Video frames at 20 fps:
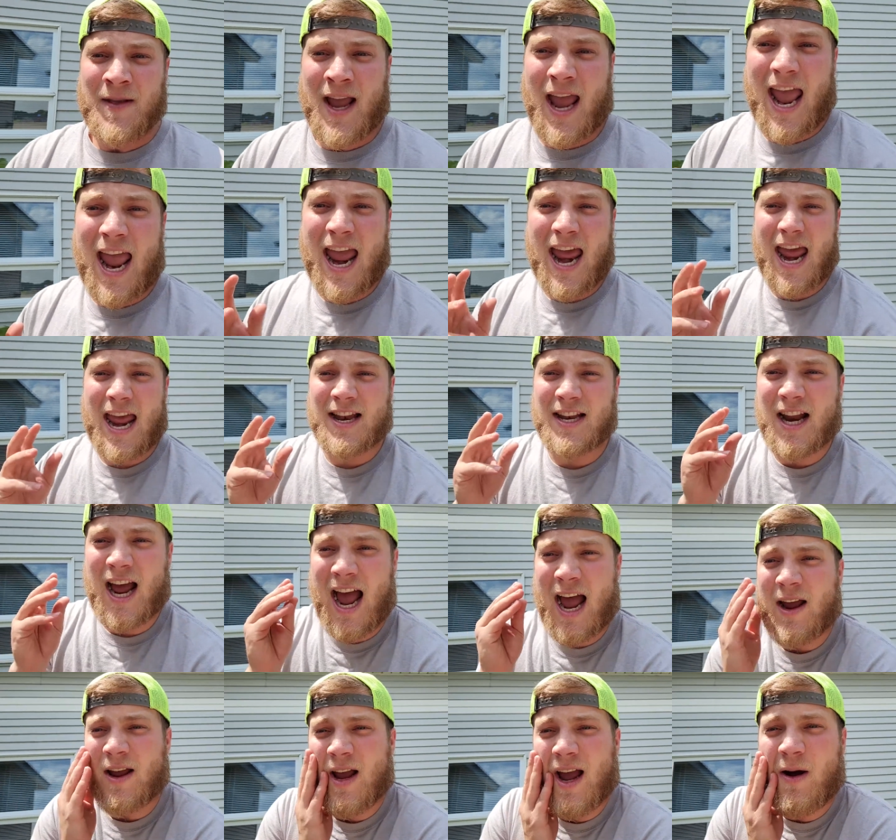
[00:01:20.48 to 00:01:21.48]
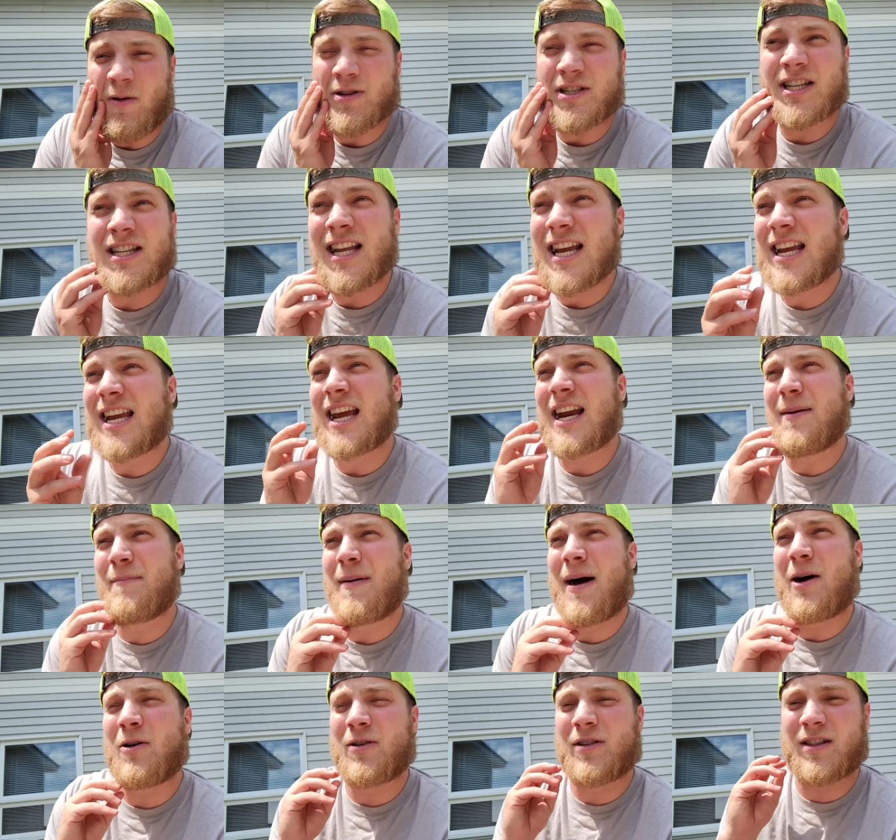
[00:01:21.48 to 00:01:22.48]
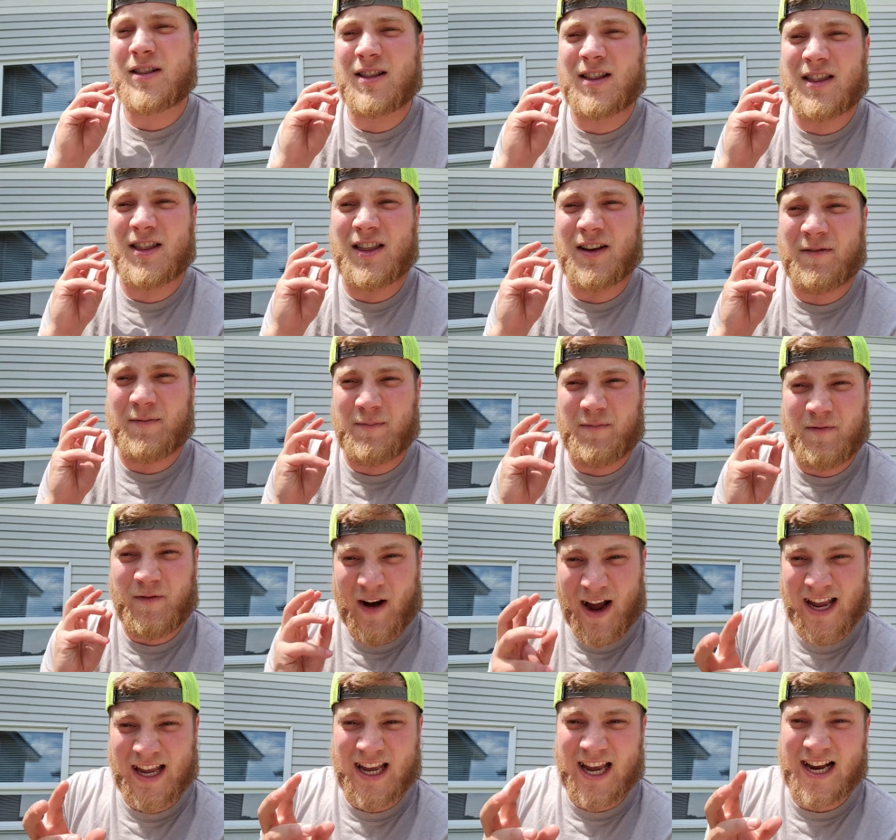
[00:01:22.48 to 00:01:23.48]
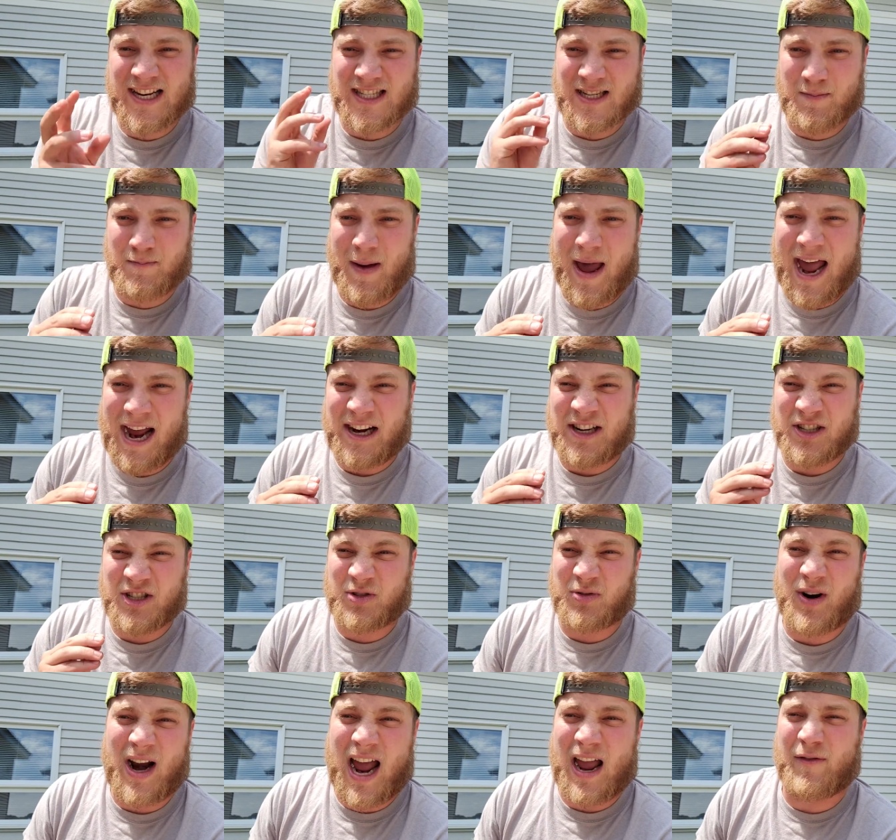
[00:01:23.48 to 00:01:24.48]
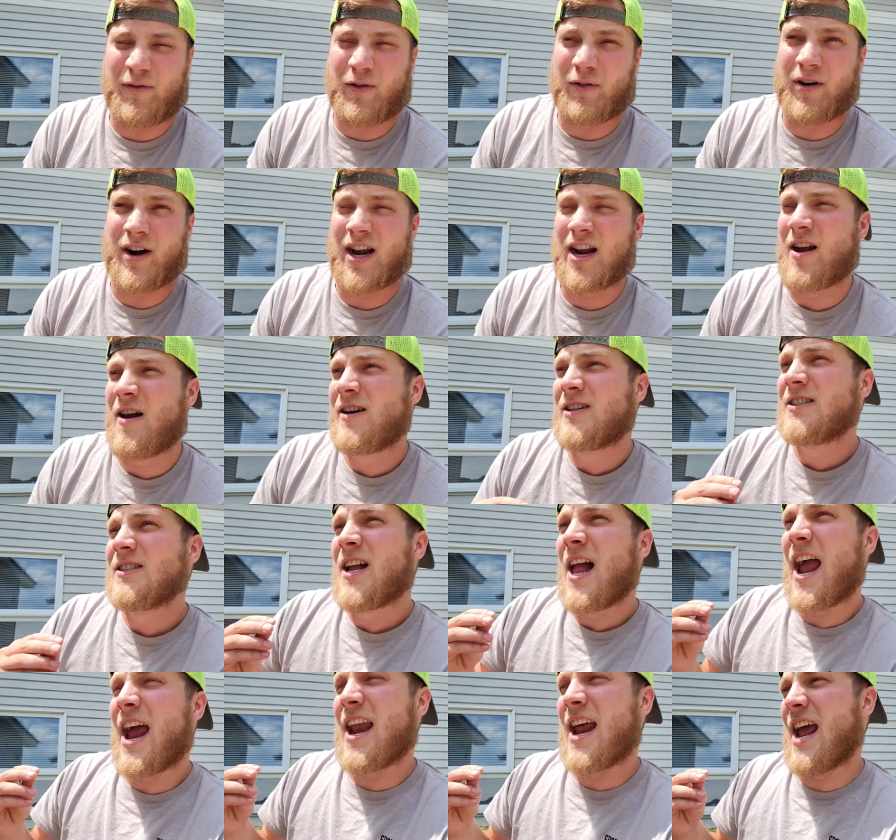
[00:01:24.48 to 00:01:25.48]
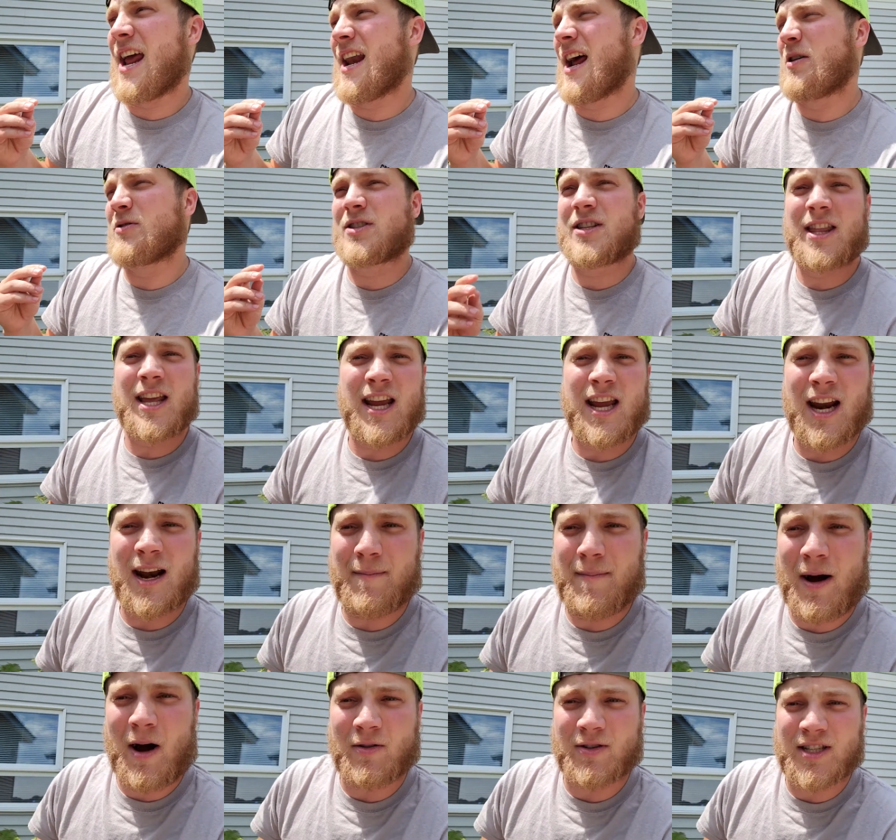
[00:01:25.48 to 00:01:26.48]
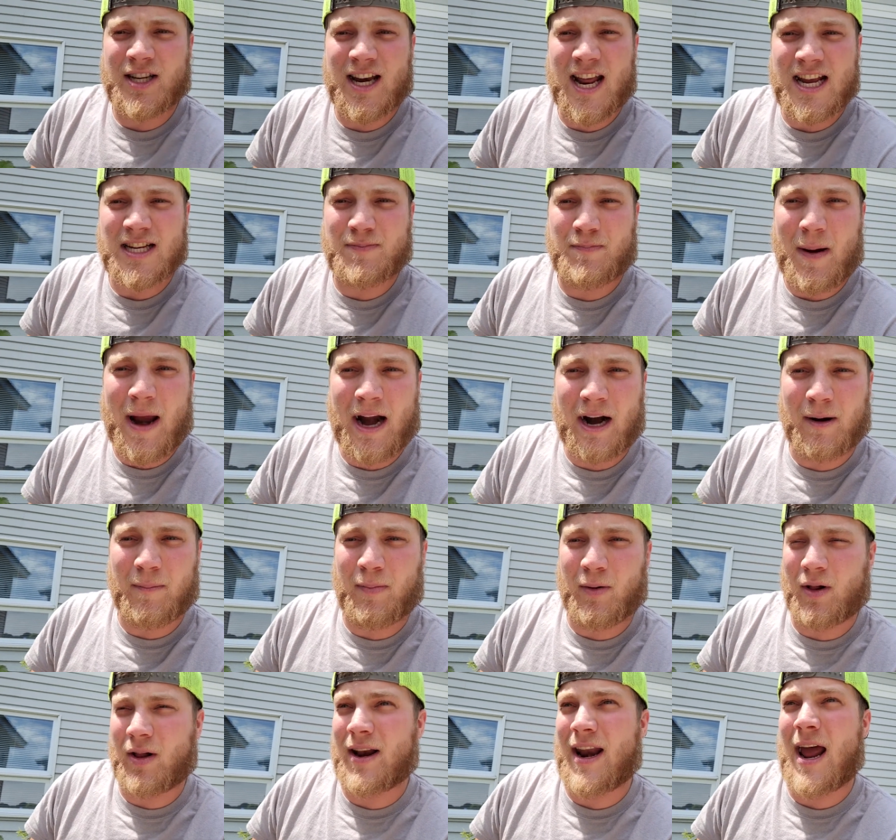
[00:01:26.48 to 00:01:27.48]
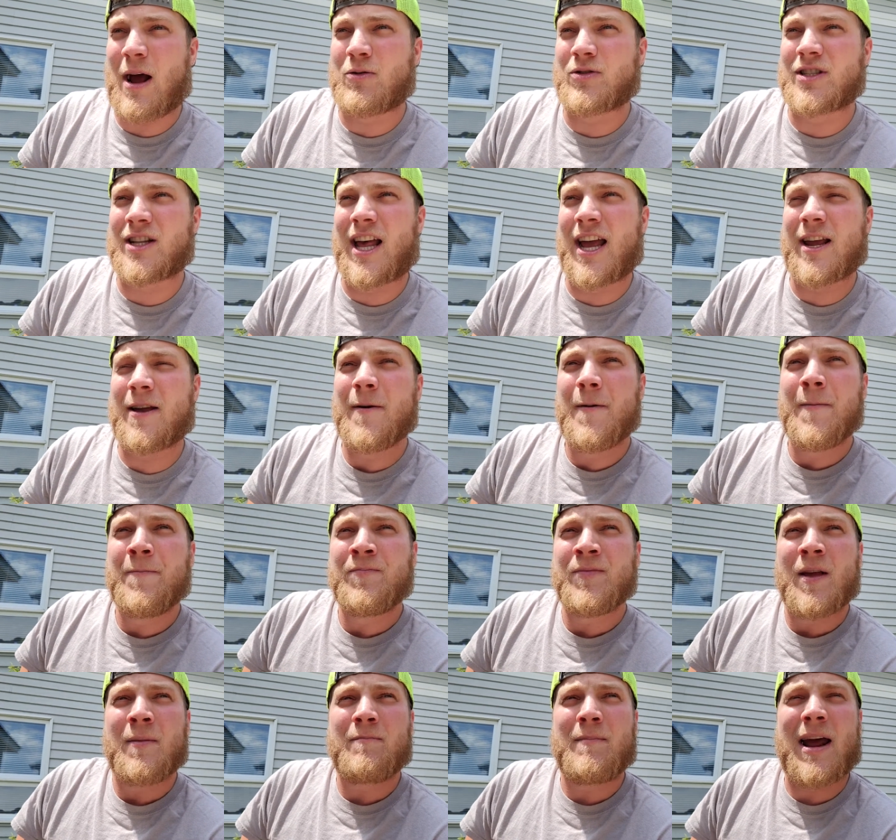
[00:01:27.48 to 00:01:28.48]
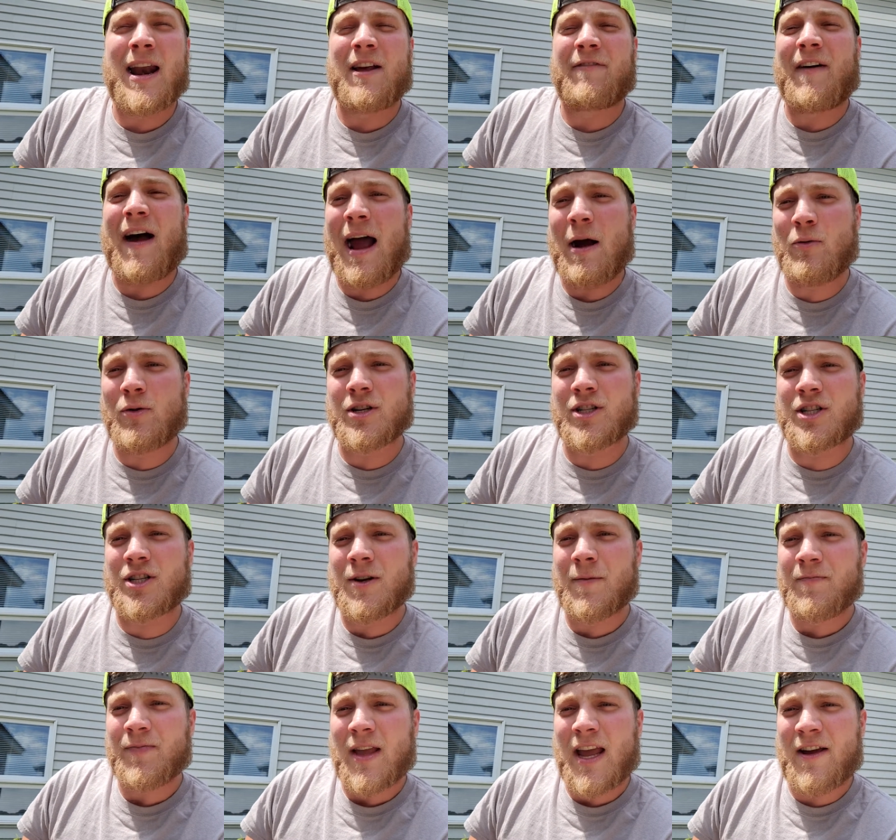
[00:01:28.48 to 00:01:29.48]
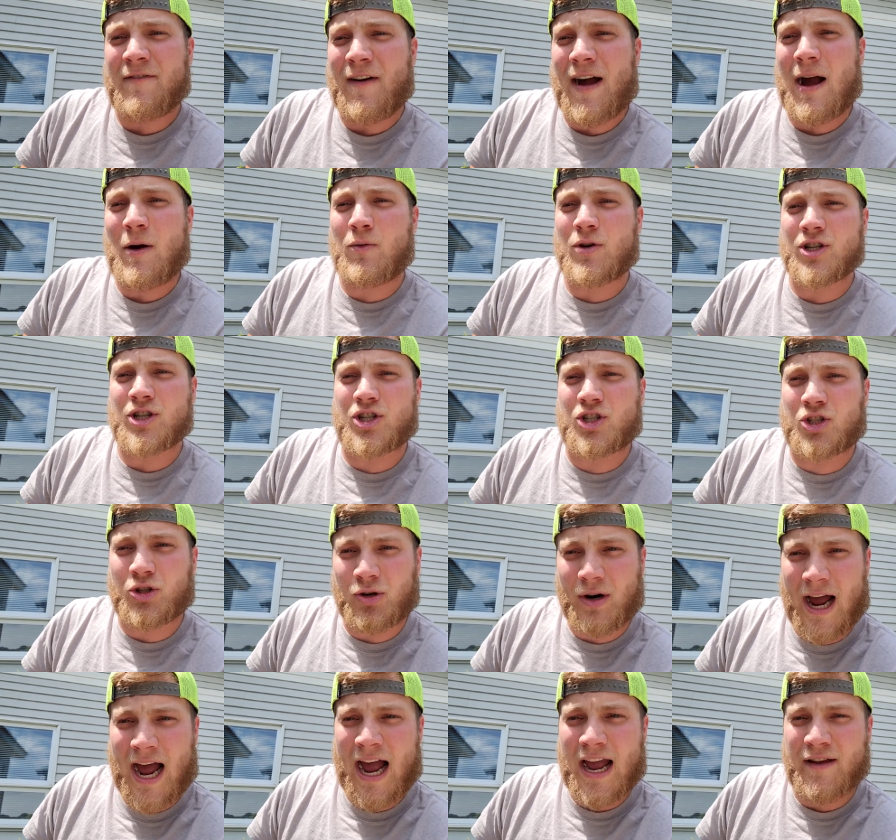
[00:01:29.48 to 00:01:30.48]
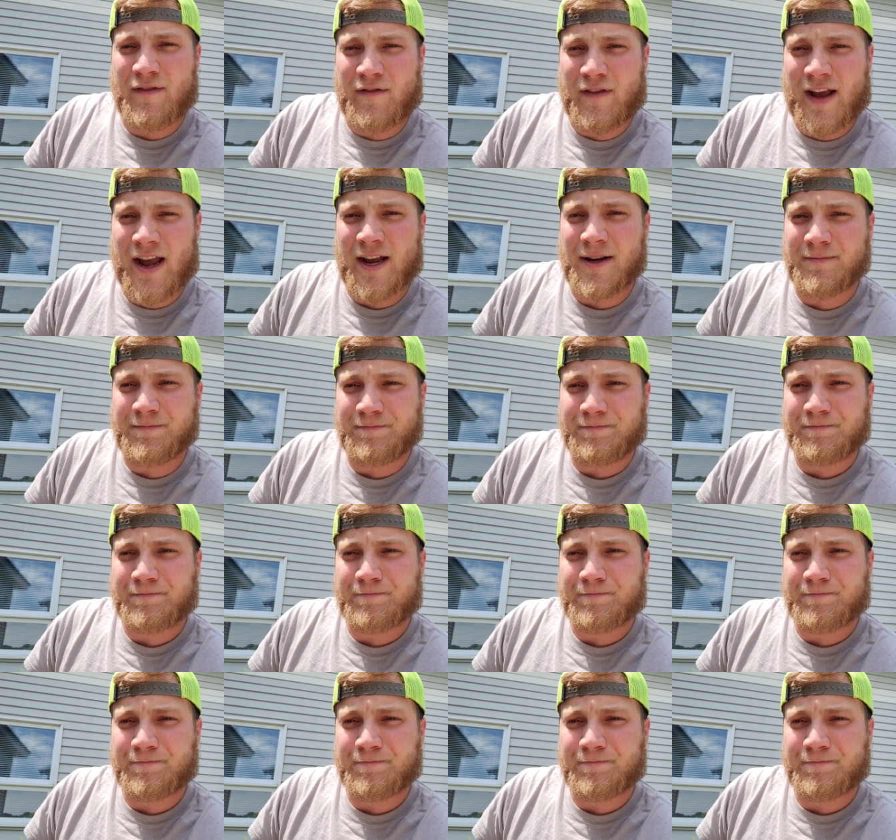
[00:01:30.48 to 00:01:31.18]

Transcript: And I, I was thinking about the Vikings and Packers rivalry. And, and I was thinking about today's parable and I was like, man, if I was, if I was driving,